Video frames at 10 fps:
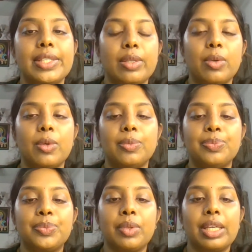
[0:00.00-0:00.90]
So
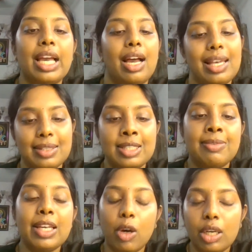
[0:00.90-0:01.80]
yeah, as
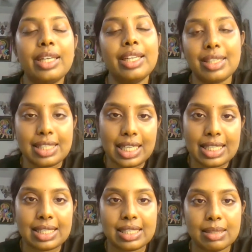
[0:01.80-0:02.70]
we already
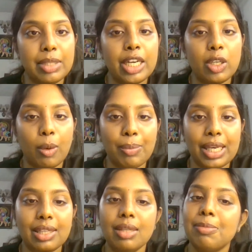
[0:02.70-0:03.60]
discussed the similar
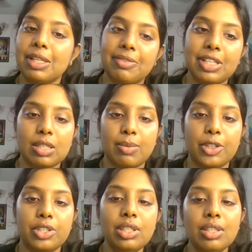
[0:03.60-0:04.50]
topic in the previous
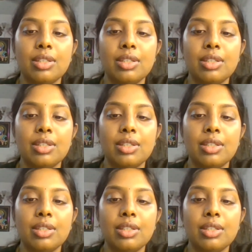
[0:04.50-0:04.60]
question.